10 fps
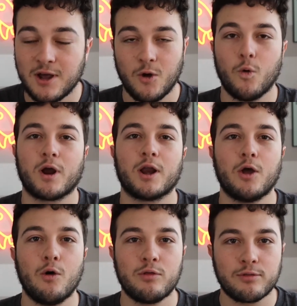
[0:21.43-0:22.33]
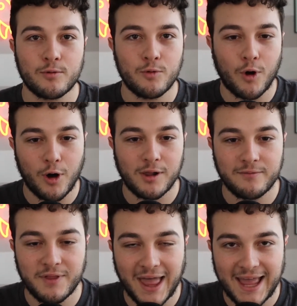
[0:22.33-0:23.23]
We're going to go through all of
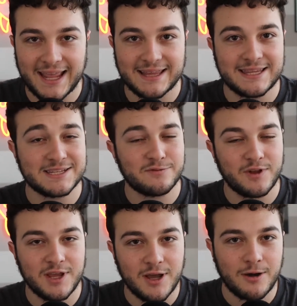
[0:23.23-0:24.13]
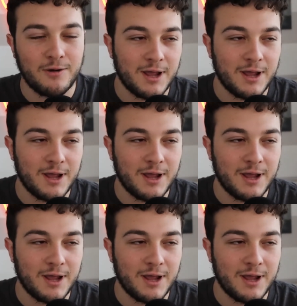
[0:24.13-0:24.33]
that in this video.